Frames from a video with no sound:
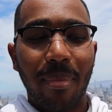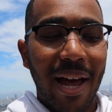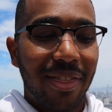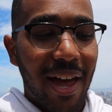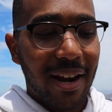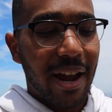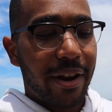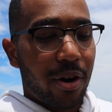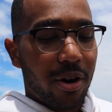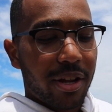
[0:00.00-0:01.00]
by then I
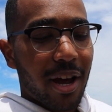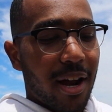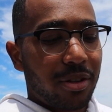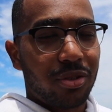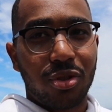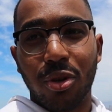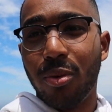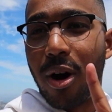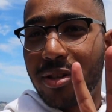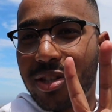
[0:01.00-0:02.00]
had already gotten
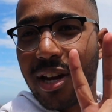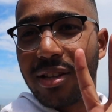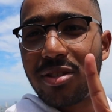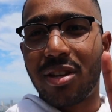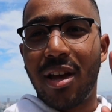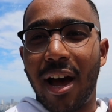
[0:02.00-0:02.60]
2 on-sites.